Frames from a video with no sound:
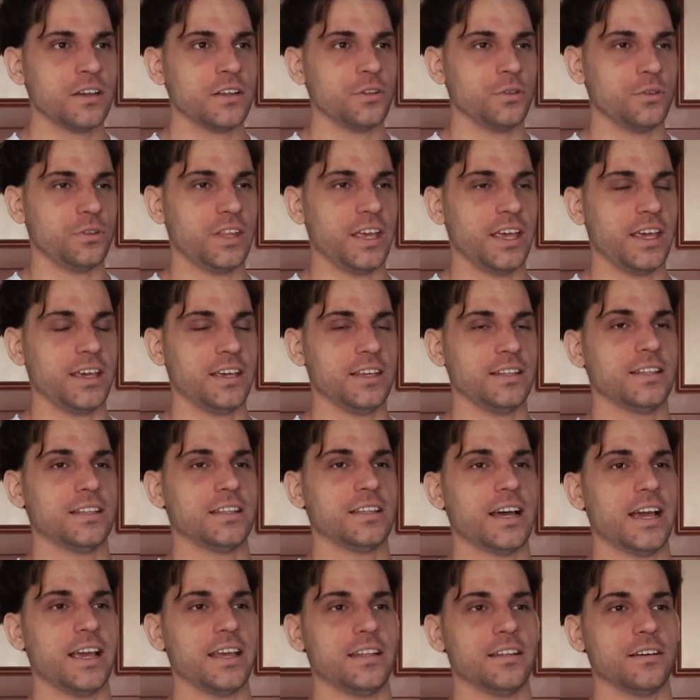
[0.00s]
to take the
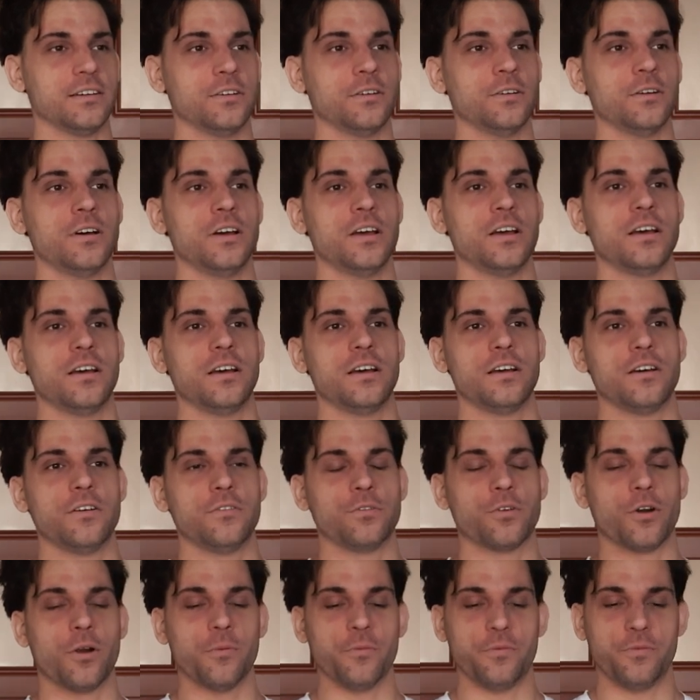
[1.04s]
title
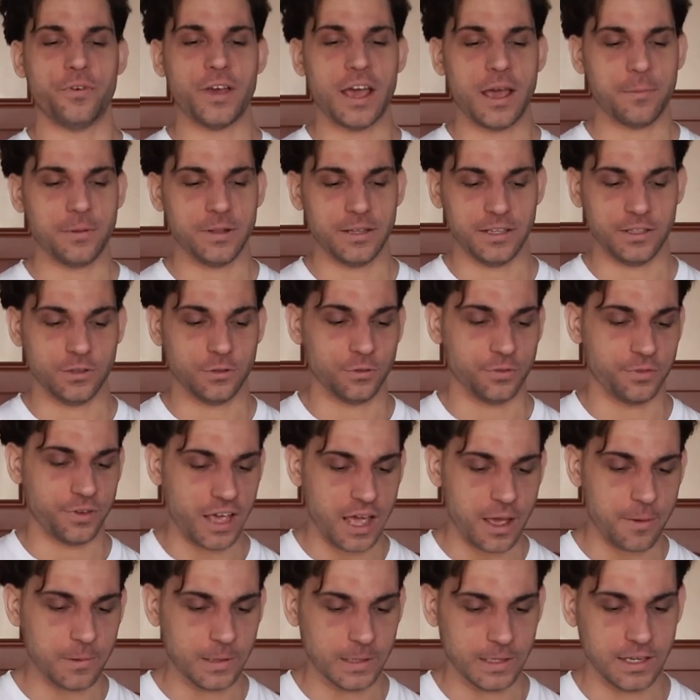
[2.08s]
from family to
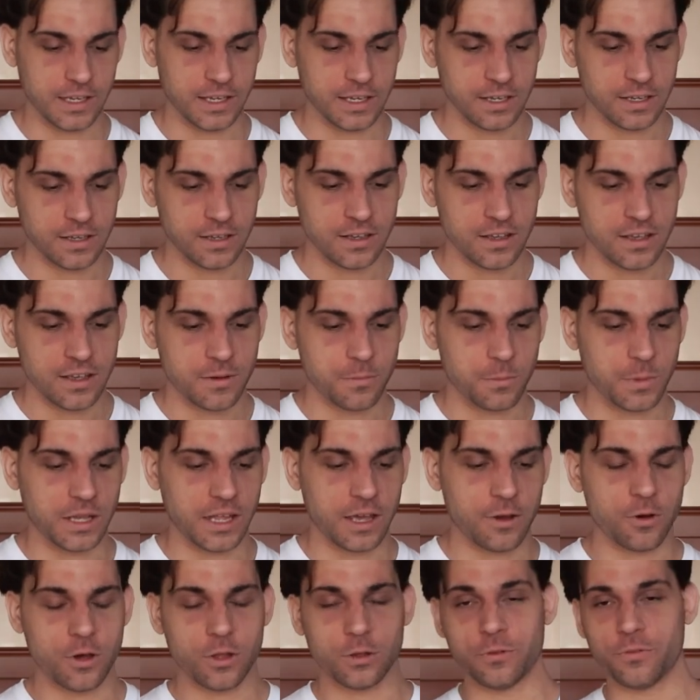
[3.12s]
family, but
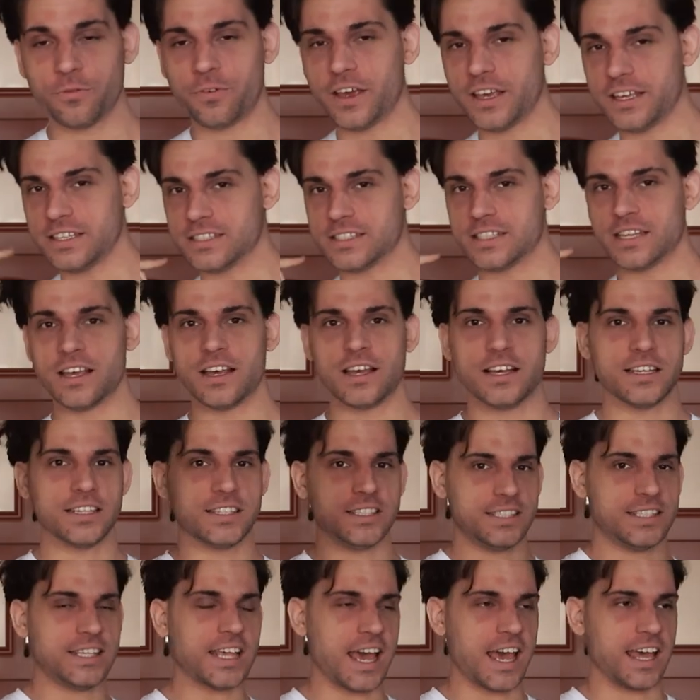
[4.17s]
I want to face
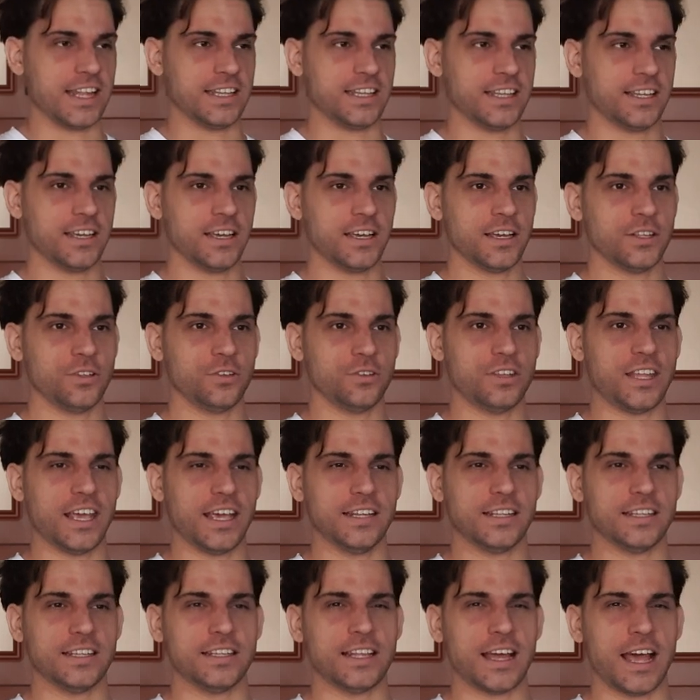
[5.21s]
Seth to
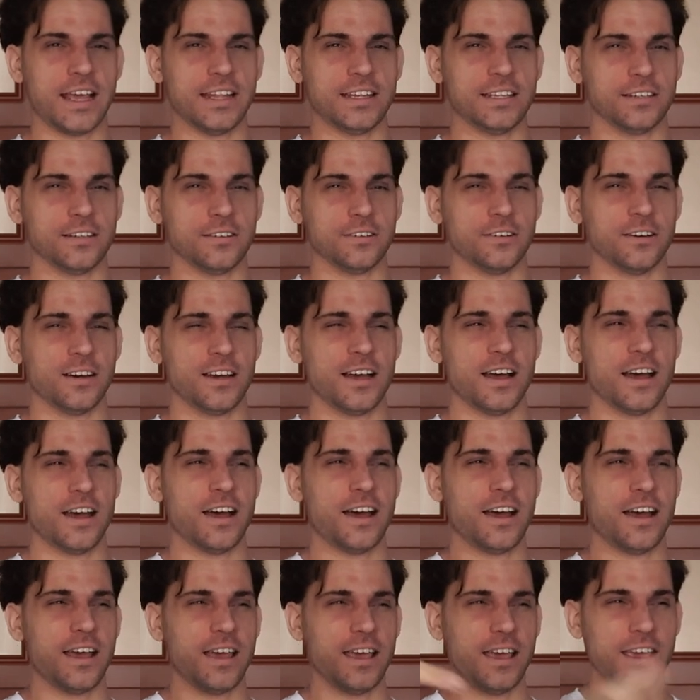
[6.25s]
take the title
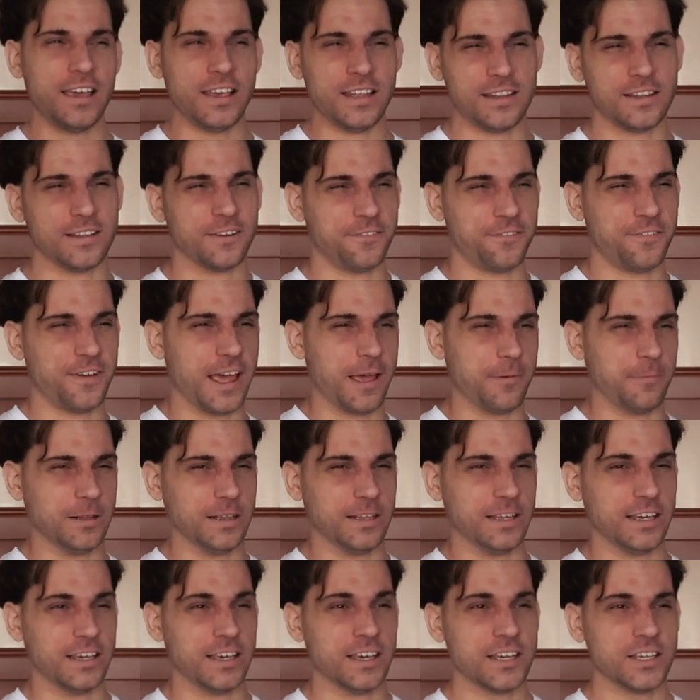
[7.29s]
in the
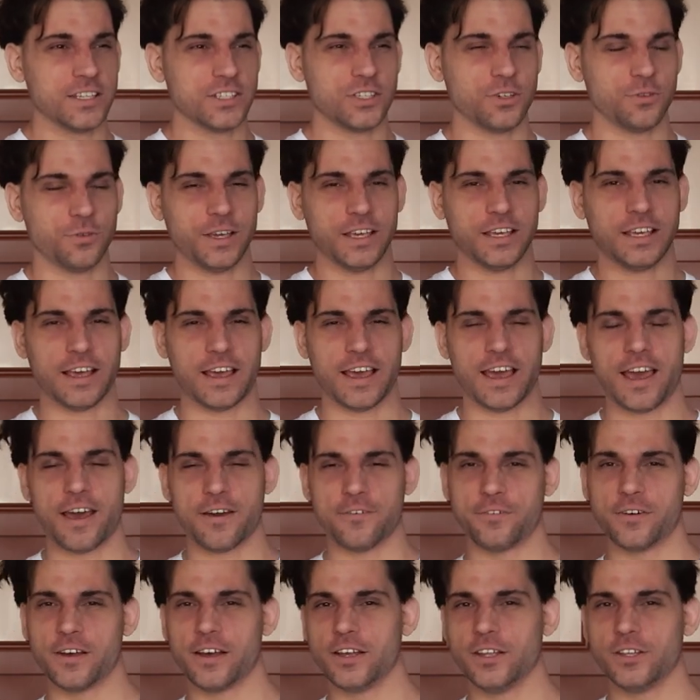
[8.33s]
family, so we can
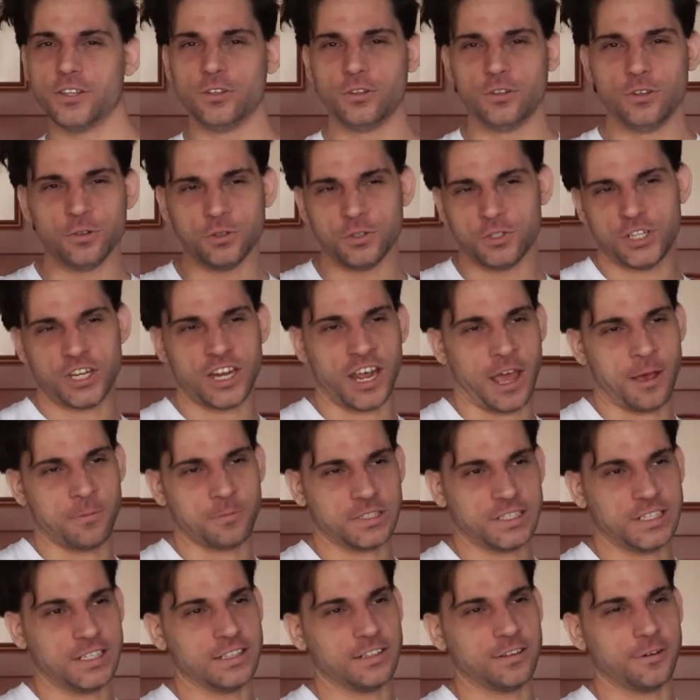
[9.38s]
have two
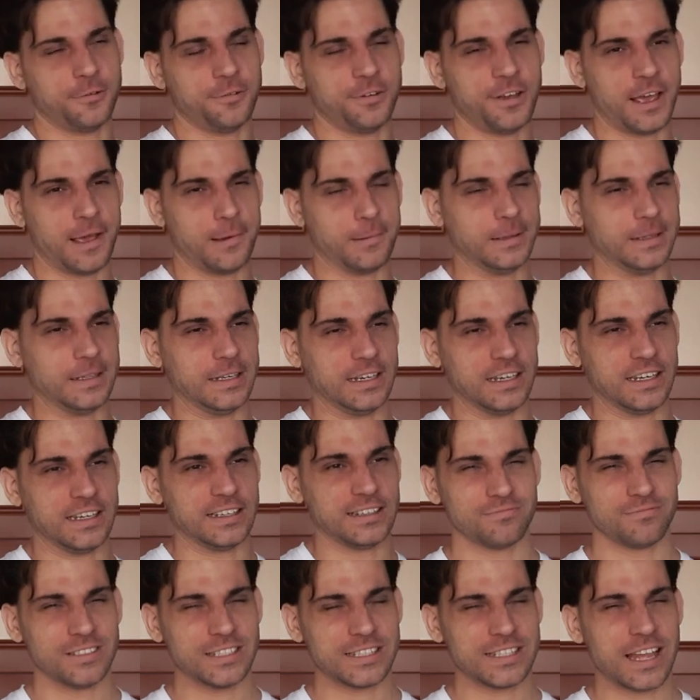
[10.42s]
champs in the family."
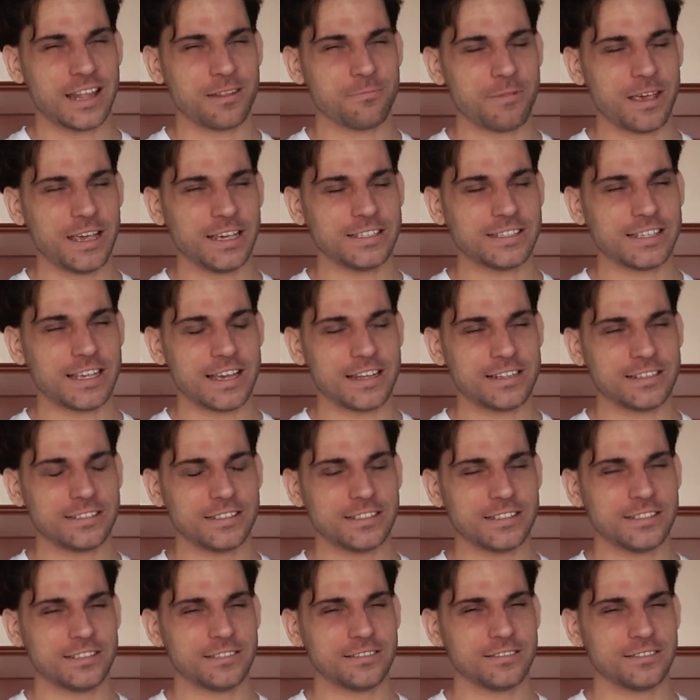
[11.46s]
Does that make
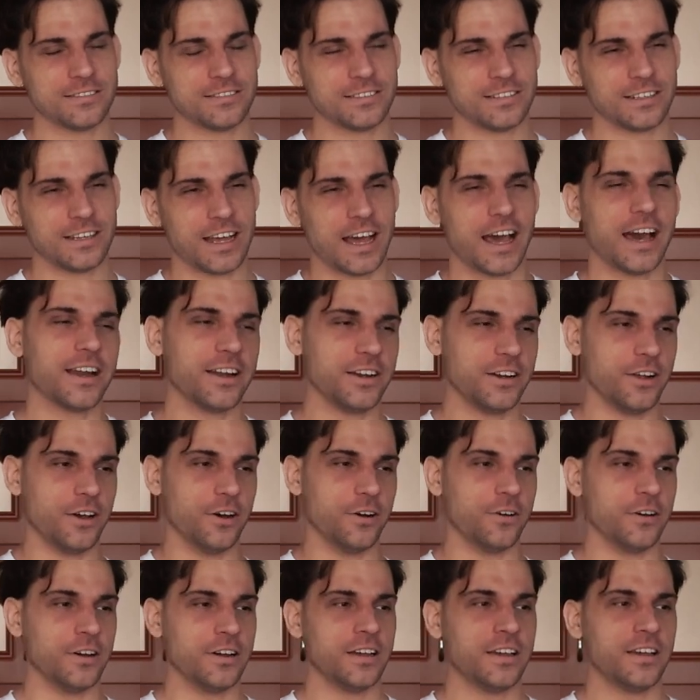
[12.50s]
sense? I don't
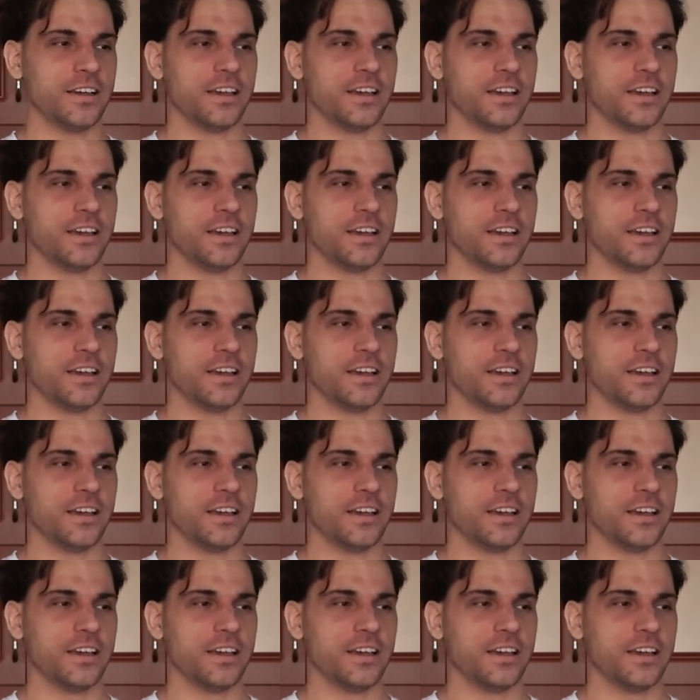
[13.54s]
know.